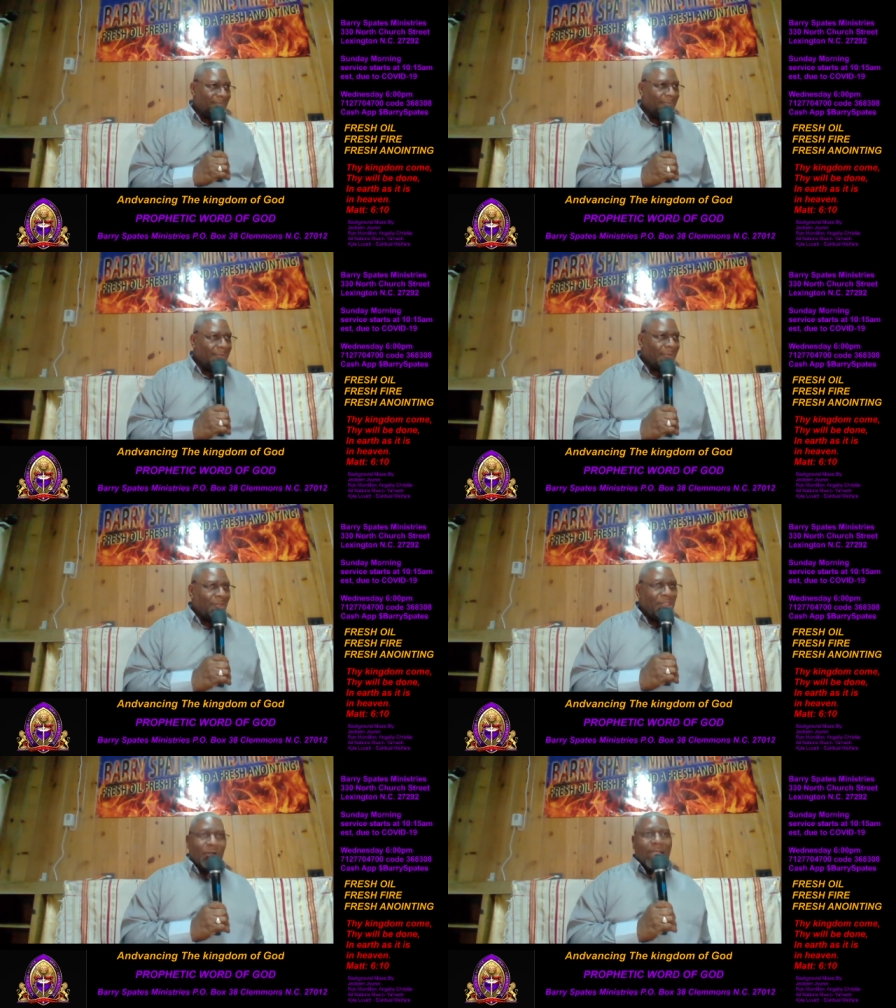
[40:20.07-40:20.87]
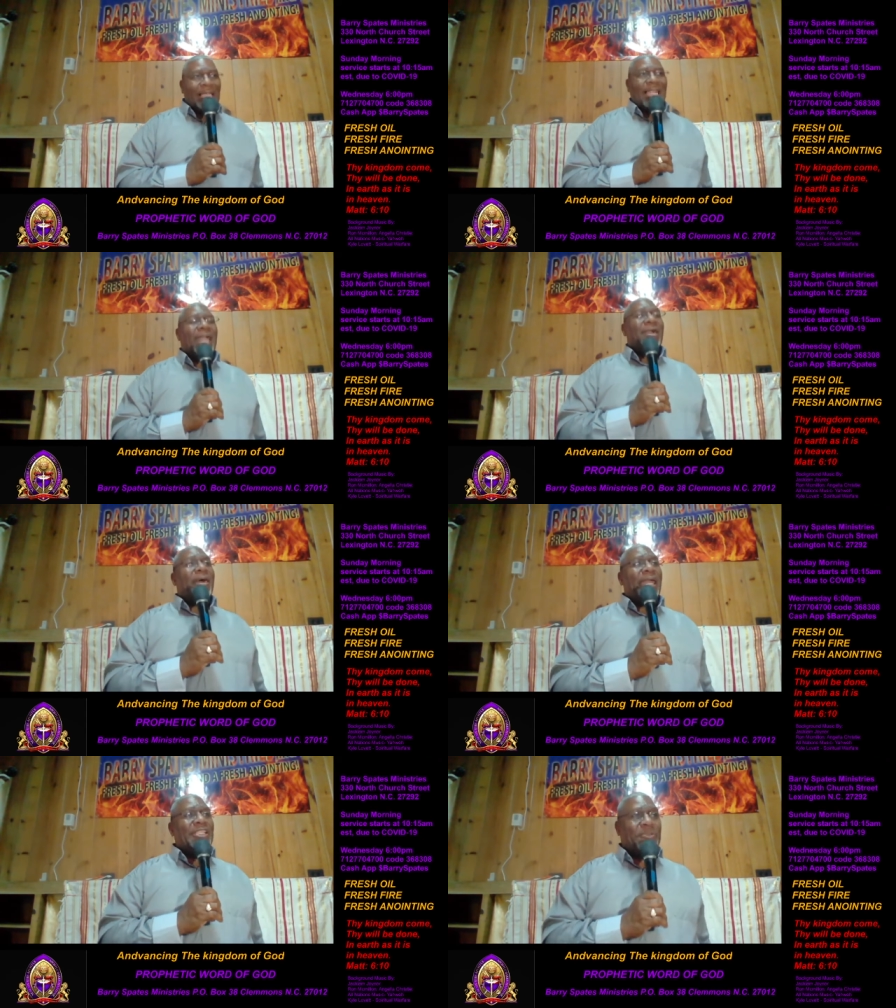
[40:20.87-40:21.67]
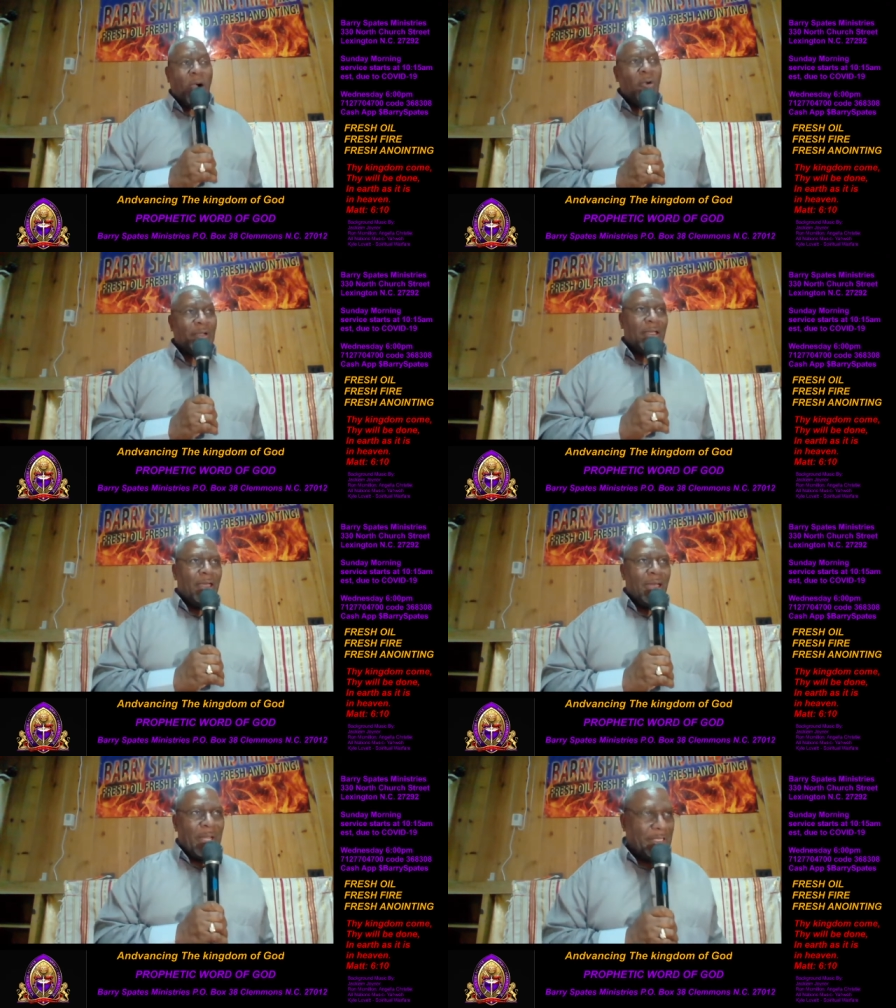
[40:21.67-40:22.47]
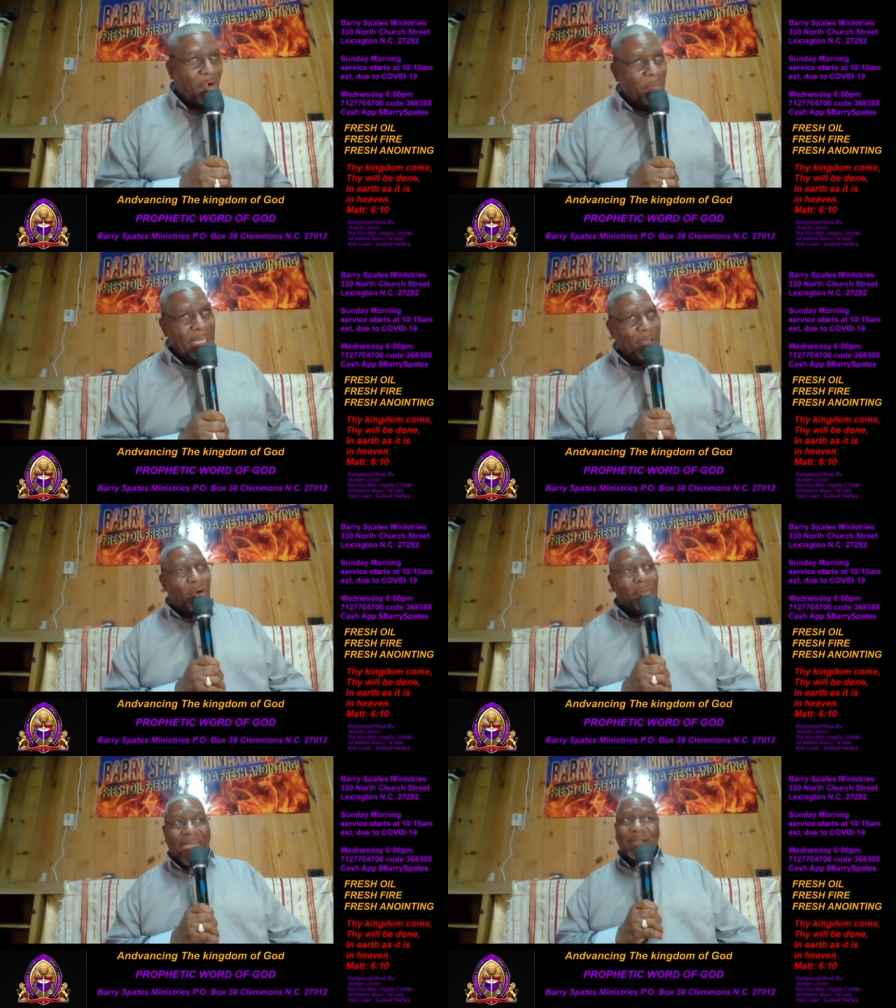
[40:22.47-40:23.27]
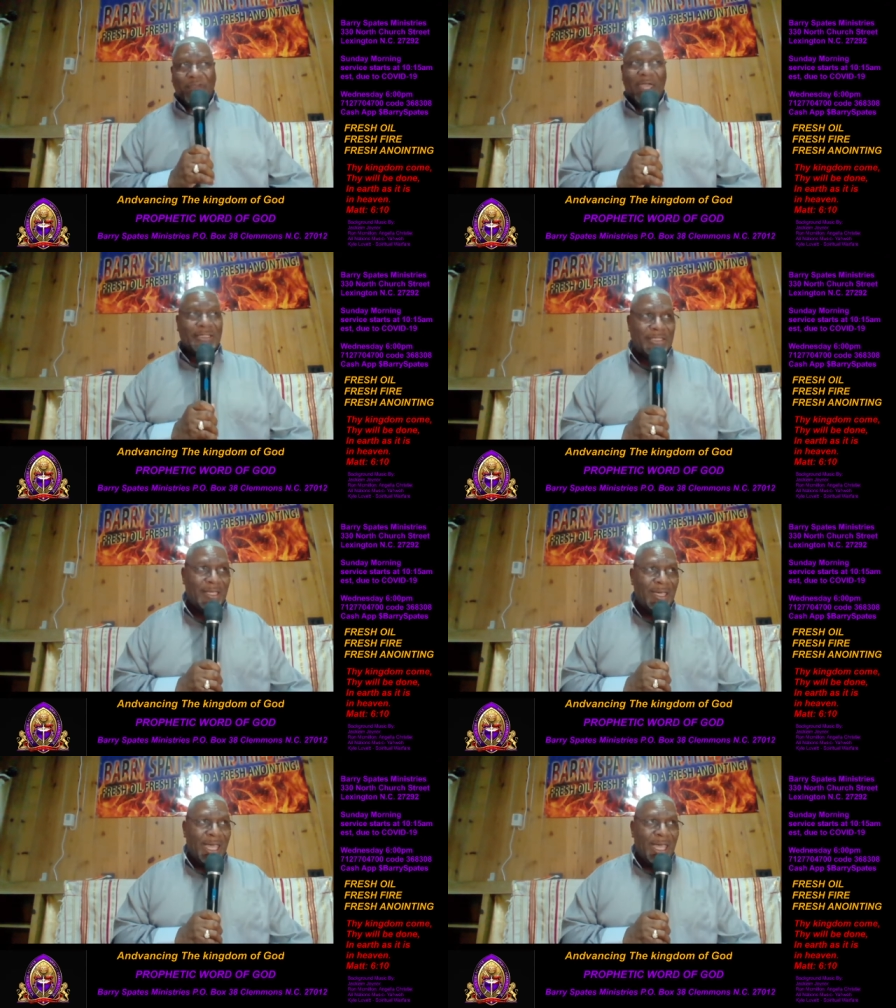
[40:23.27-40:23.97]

Amen. You can act like God ain't spoke, but it don't mean it won't manifest.